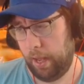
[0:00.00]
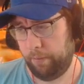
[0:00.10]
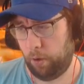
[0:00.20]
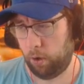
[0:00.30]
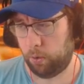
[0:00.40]

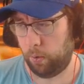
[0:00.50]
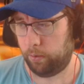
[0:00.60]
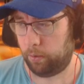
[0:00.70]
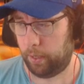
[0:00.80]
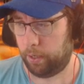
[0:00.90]
If
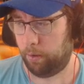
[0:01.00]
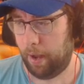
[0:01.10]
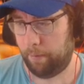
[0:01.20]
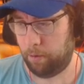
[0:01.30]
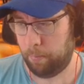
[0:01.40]
altcoins look like
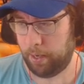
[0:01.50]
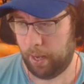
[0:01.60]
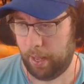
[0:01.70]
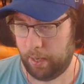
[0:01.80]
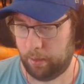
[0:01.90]
crap, you might
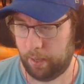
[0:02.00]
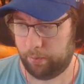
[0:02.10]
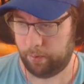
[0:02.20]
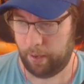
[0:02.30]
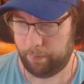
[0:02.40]
not
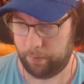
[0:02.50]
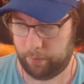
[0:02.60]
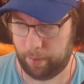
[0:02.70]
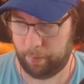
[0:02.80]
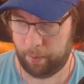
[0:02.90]
analyze in depth and
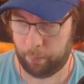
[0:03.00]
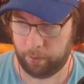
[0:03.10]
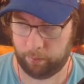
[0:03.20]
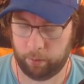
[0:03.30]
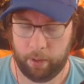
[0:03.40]
stop halfway
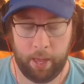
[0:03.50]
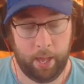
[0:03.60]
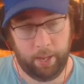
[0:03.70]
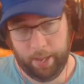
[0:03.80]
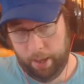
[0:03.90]
through.
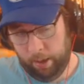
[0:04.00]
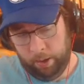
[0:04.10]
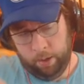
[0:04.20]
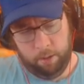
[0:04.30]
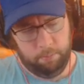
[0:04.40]
Yeah.
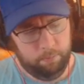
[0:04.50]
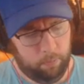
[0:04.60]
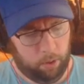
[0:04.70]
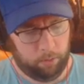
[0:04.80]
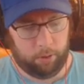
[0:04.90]

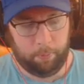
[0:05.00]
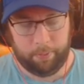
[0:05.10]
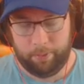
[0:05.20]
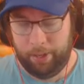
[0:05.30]
Oh, excuse me.